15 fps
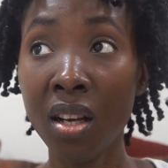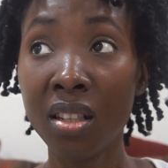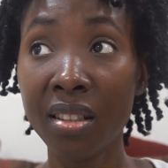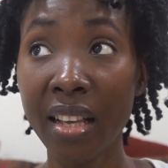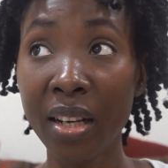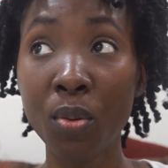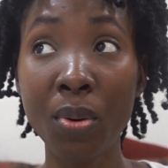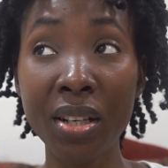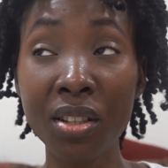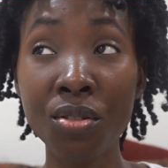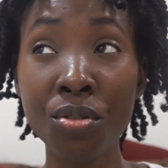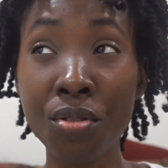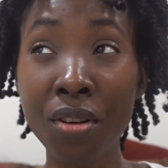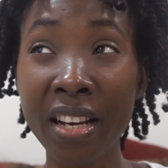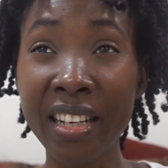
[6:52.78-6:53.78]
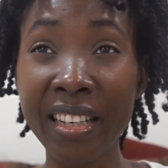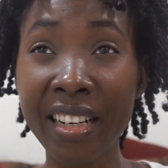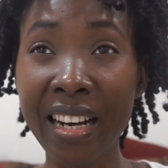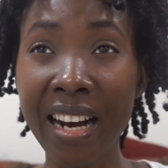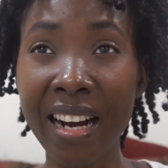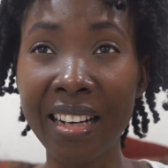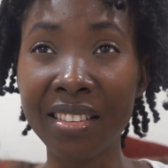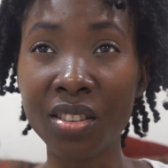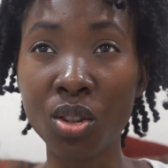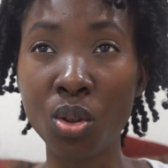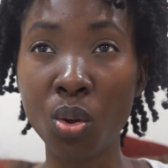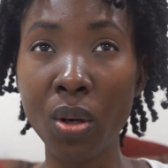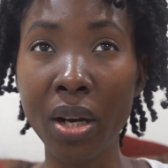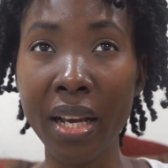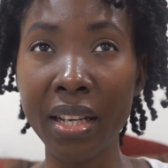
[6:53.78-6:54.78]
like when you really can't
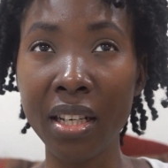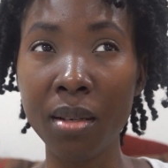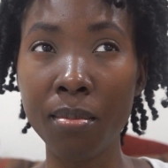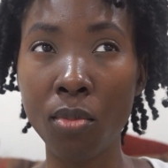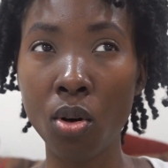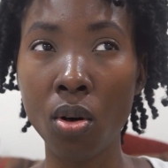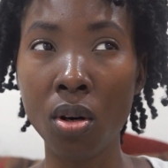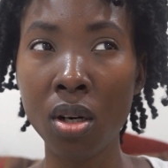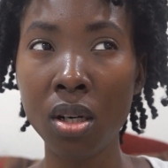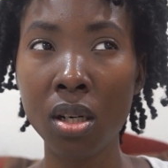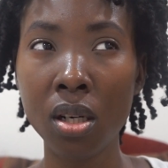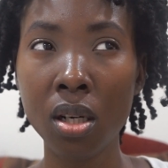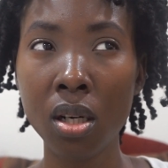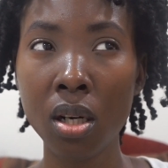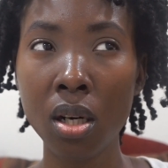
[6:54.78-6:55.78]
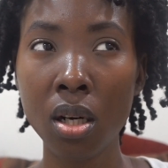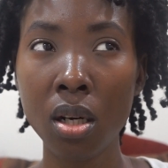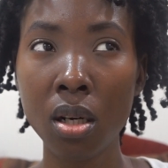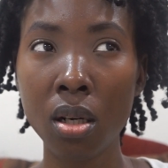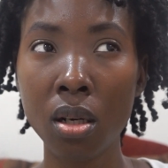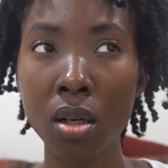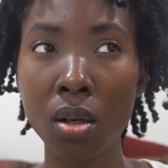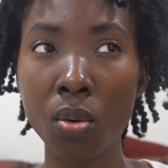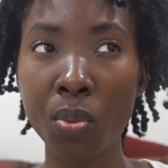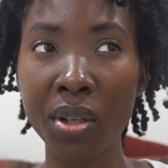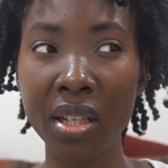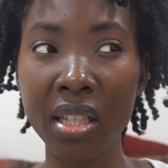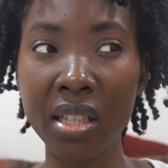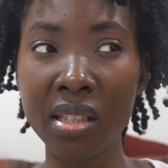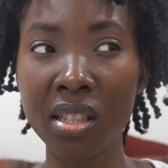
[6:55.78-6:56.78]
go anymore, we
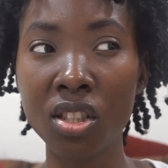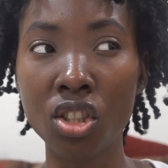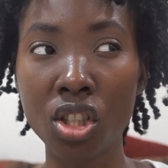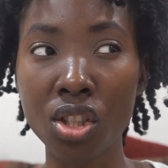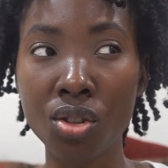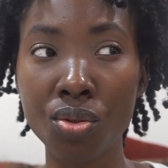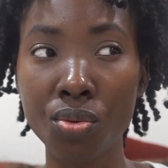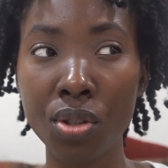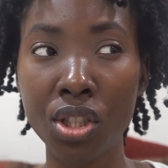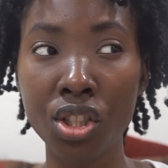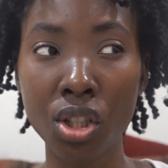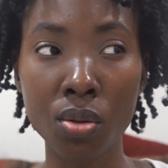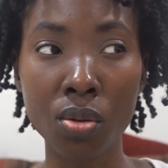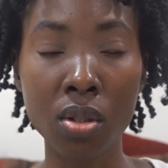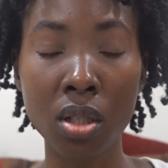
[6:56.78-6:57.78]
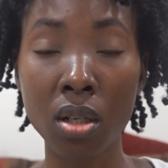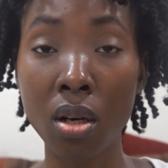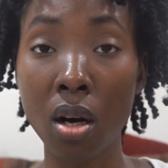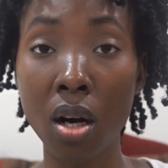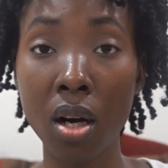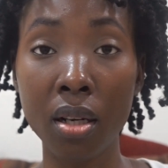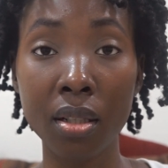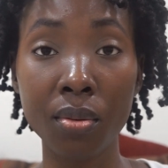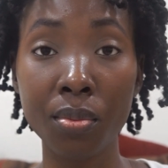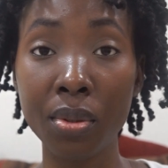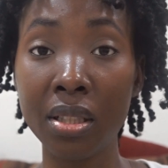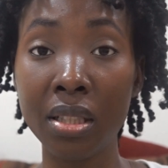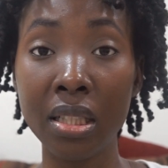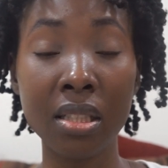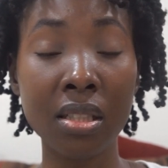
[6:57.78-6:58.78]
need to just reach out to God. We
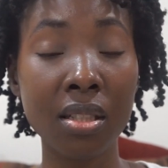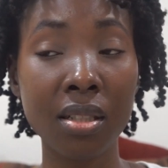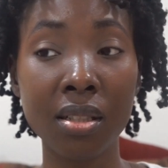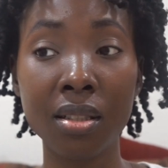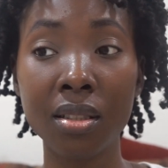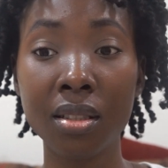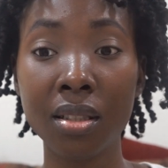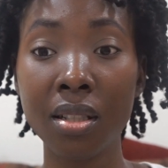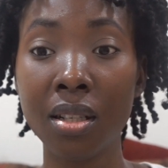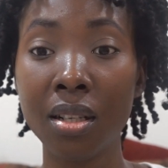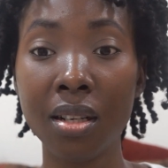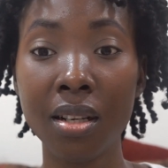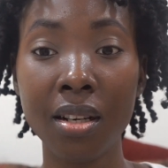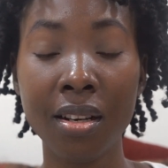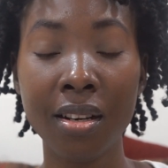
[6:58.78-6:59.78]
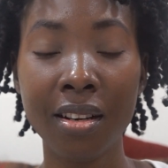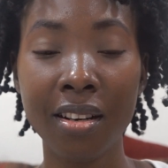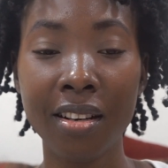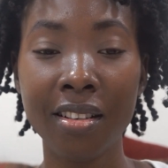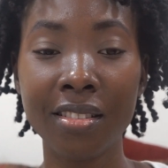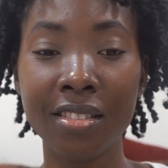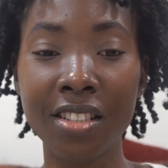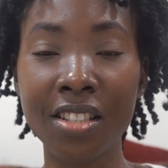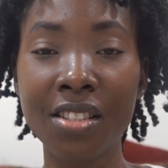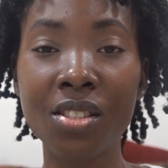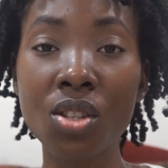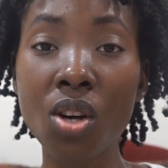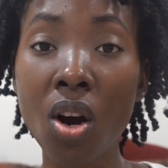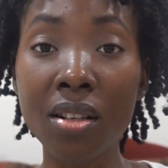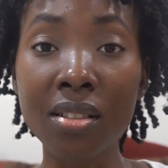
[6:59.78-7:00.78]
need to just
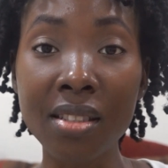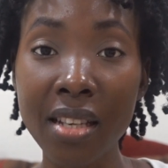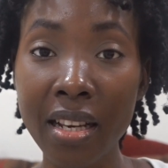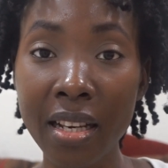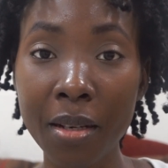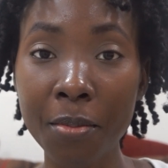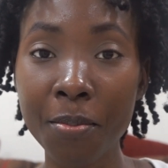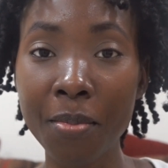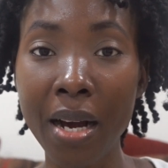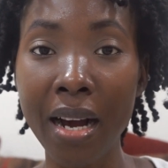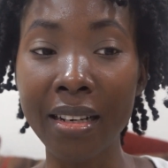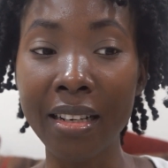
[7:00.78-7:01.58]
talk to him and